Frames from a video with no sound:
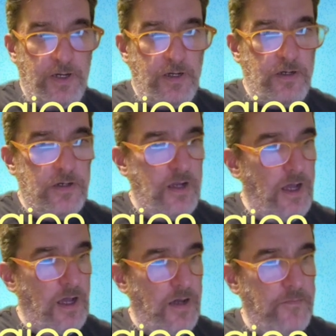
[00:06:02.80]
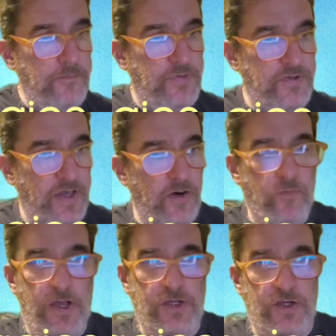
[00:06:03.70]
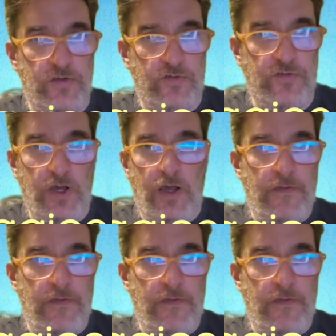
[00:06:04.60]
butter, um, potato wedges.